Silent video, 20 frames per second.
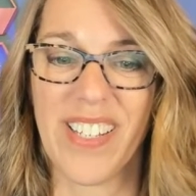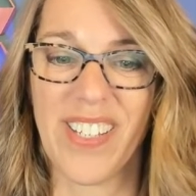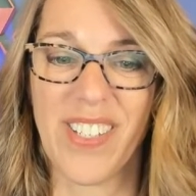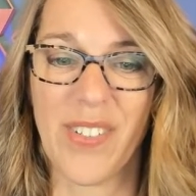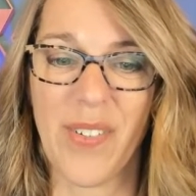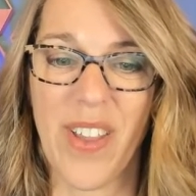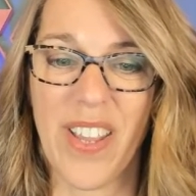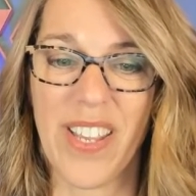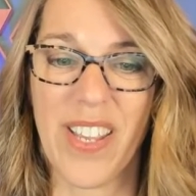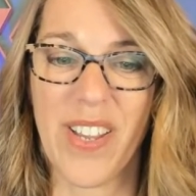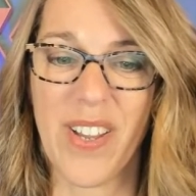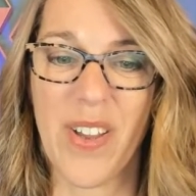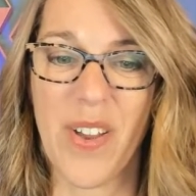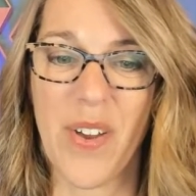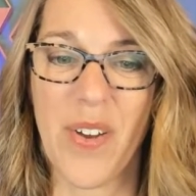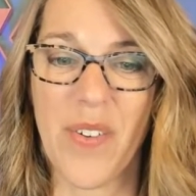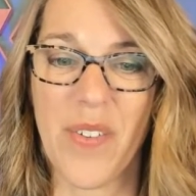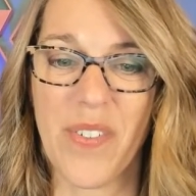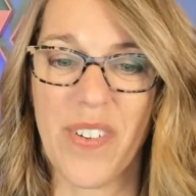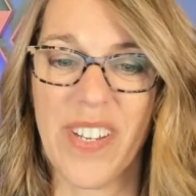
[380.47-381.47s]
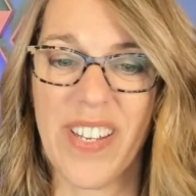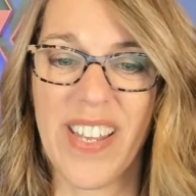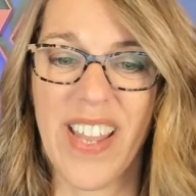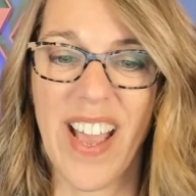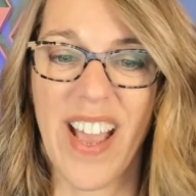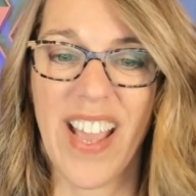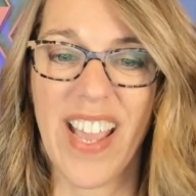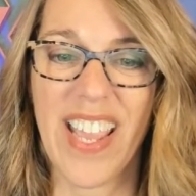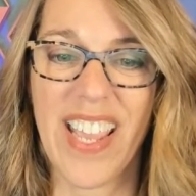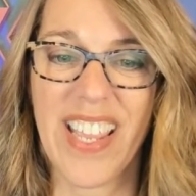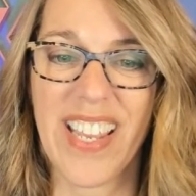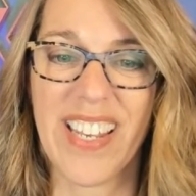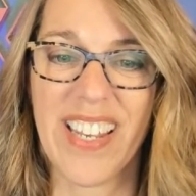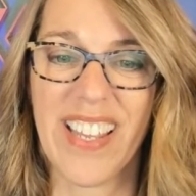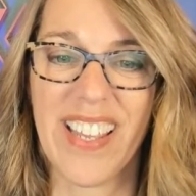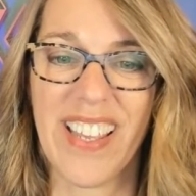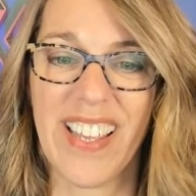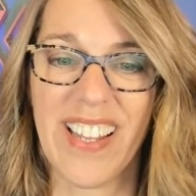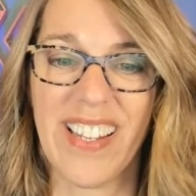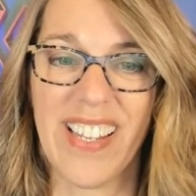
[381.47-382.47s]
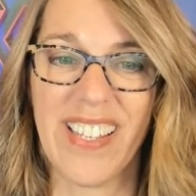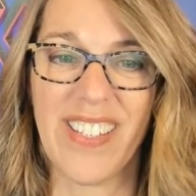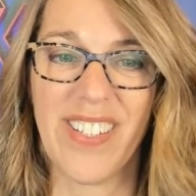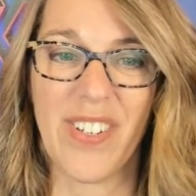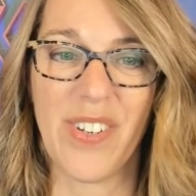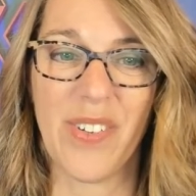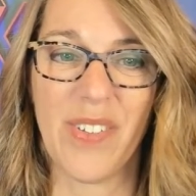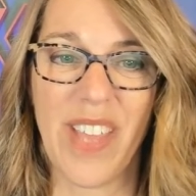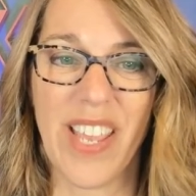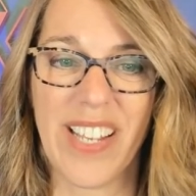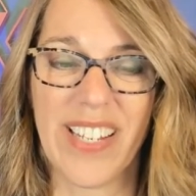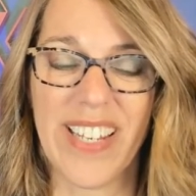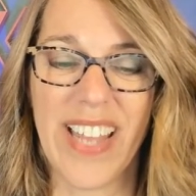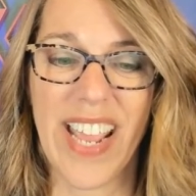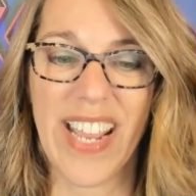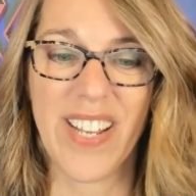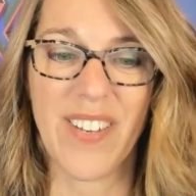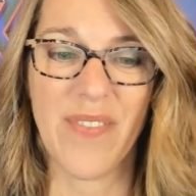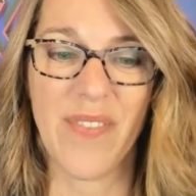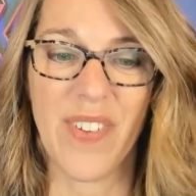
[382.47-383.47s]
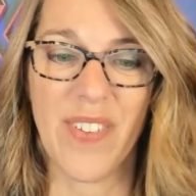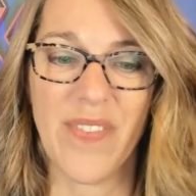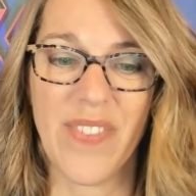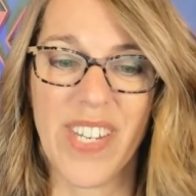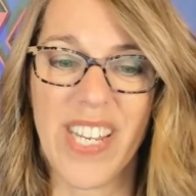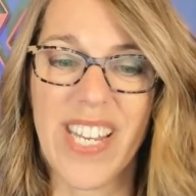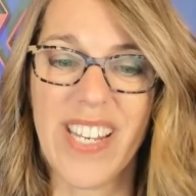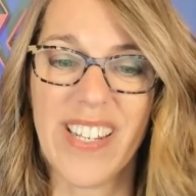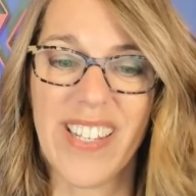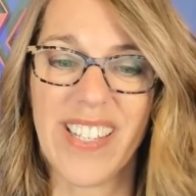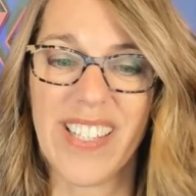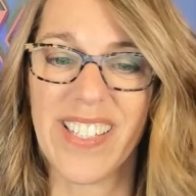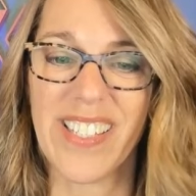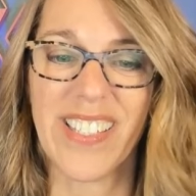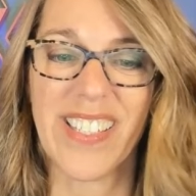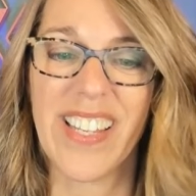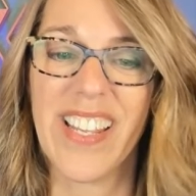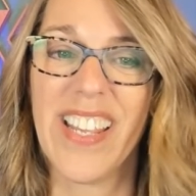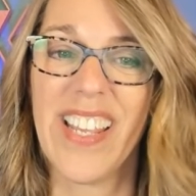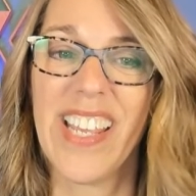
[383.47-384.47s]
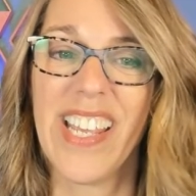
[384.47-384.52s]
So I can go nine, let's do like nine fifteenths.